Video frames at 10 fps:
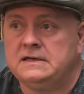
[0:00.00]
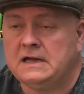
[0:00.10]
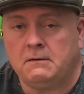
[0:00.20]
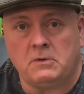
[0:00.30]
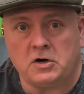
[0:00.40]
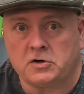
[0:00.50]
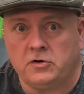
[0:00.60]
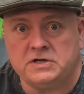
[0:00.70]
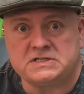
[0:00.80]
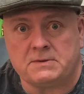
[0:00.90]
Now
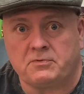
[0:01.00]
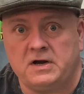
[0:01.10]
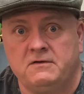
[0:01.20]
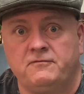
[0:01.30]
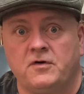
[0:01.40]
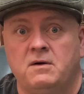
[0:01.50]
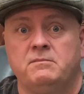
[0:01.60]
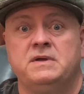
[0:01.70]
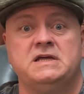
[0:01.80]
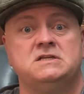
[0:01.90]
Marco is separated
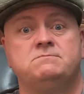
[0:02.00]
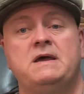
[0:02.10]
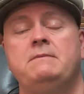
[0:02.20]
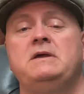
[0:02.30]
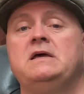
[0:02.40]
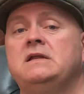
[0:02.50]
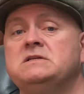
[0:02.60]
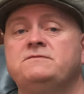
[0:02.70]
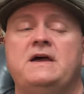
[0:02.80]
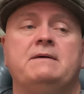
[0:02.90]
from his baby and
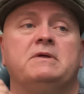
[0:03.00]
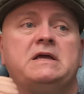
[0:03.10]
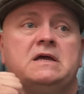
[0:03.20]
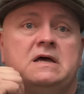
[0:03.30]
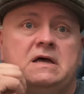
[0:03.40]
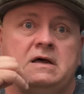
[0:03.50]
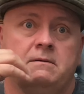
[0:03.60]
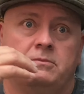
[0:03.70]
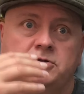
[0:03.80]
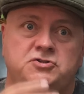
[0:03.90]
his family,
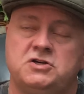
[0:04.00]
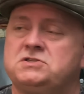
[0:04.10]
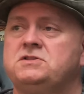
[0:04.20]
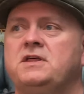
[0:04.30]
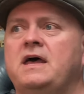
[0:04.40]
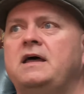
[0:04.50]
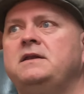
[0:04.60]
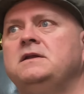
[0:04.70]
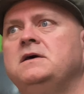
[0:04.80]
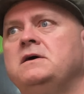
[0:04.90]
but just
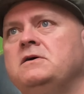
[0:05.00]
then